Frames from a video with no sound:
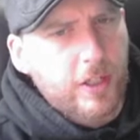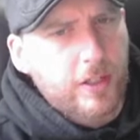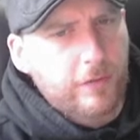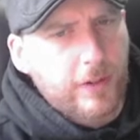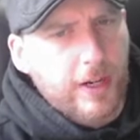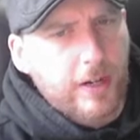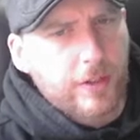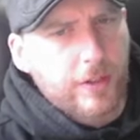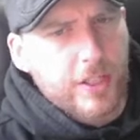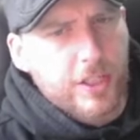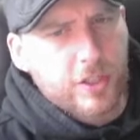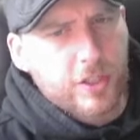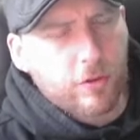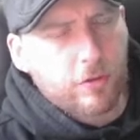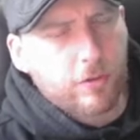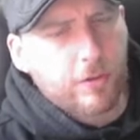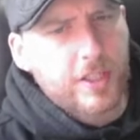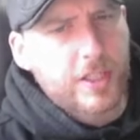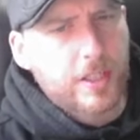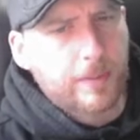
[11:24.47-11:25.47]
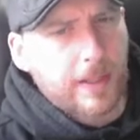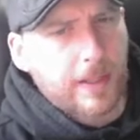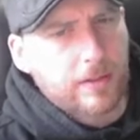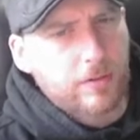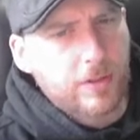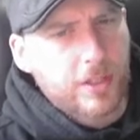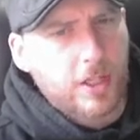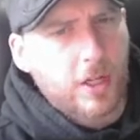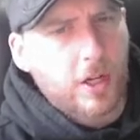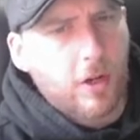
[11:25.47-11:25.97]
various stories
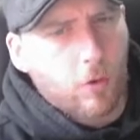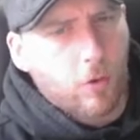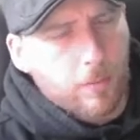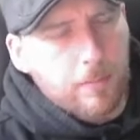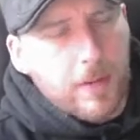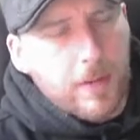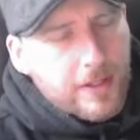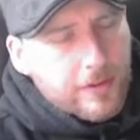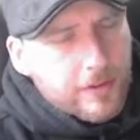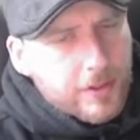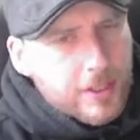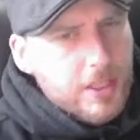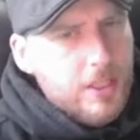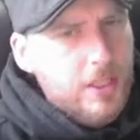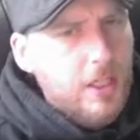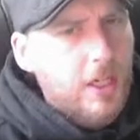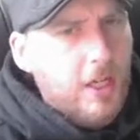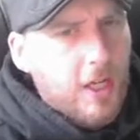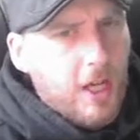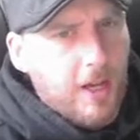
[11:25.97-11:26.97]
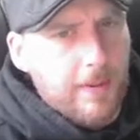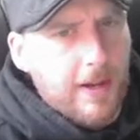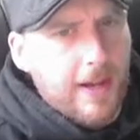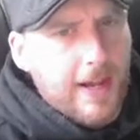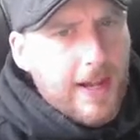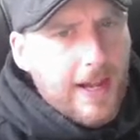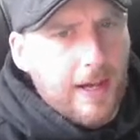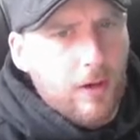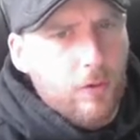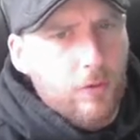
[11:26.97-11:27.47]
about, or myths, about
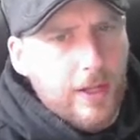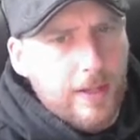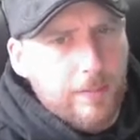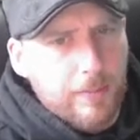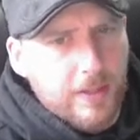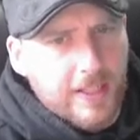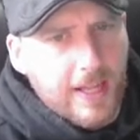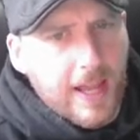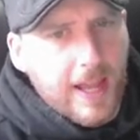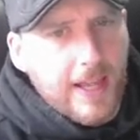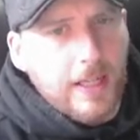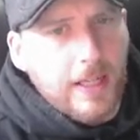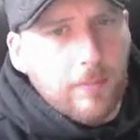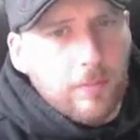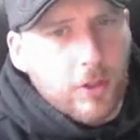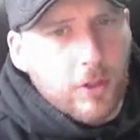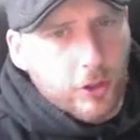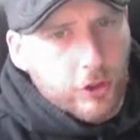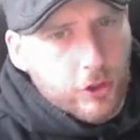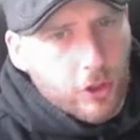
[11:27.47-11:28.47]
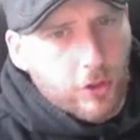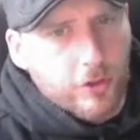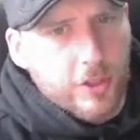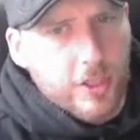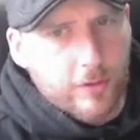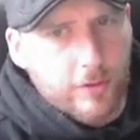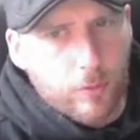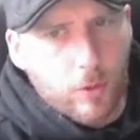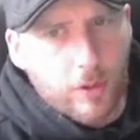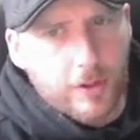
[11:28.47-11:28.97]
how they became the gods
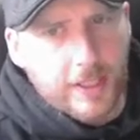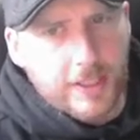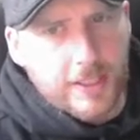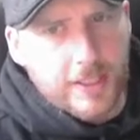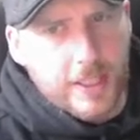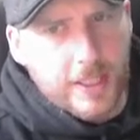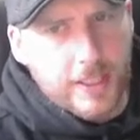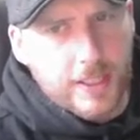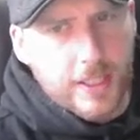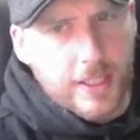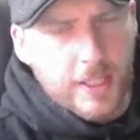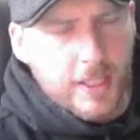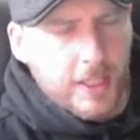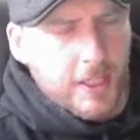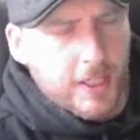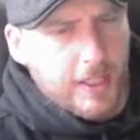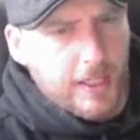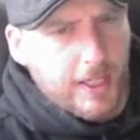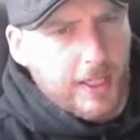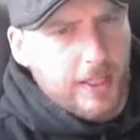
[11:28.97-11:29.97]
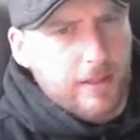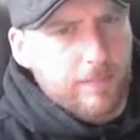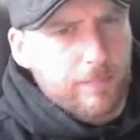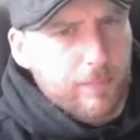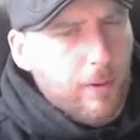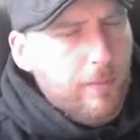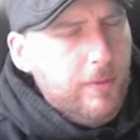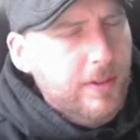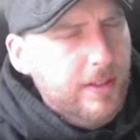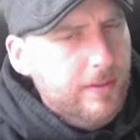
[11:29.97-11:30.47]
of what they did. In
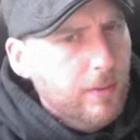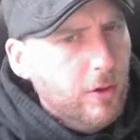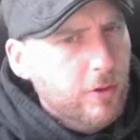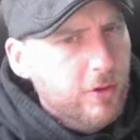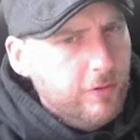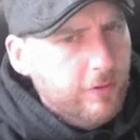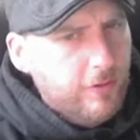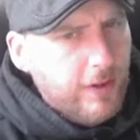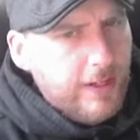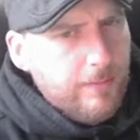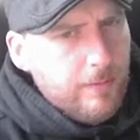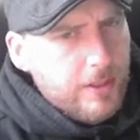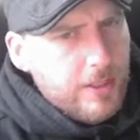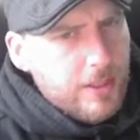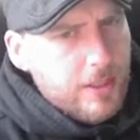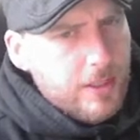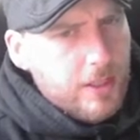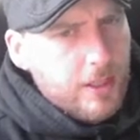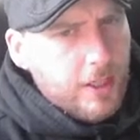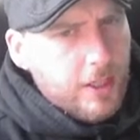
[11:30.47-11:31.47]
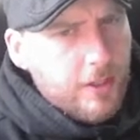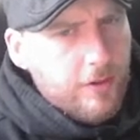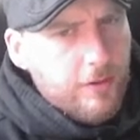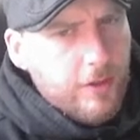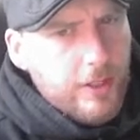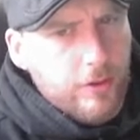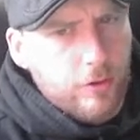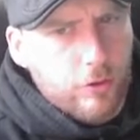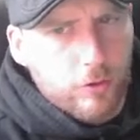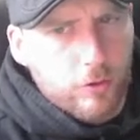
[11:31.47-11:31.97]
probably the most famous,
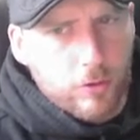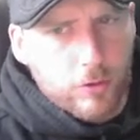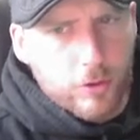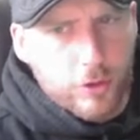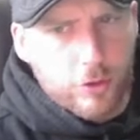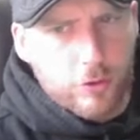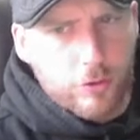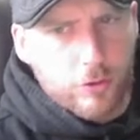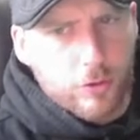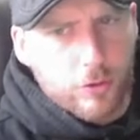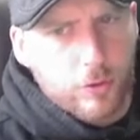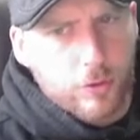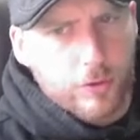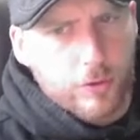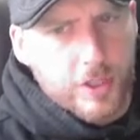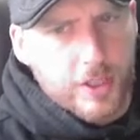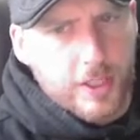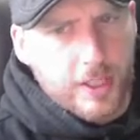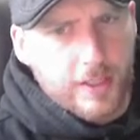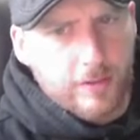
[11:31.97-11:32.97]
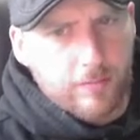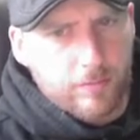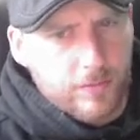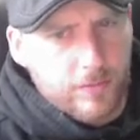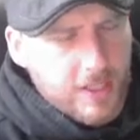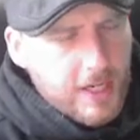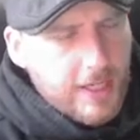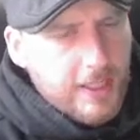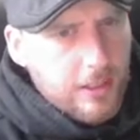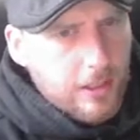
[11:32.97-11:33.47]
they draw straws, they
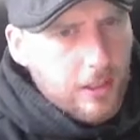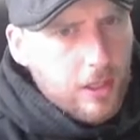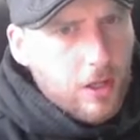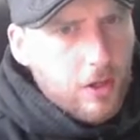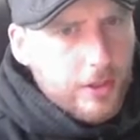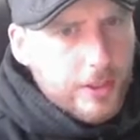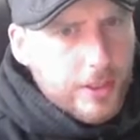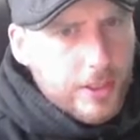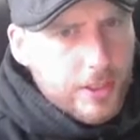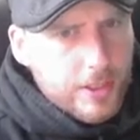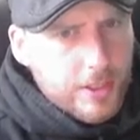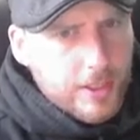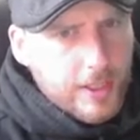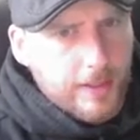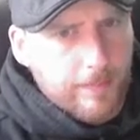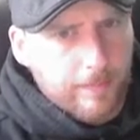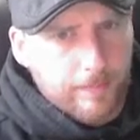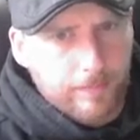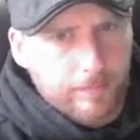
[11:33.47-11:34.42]
take lots, they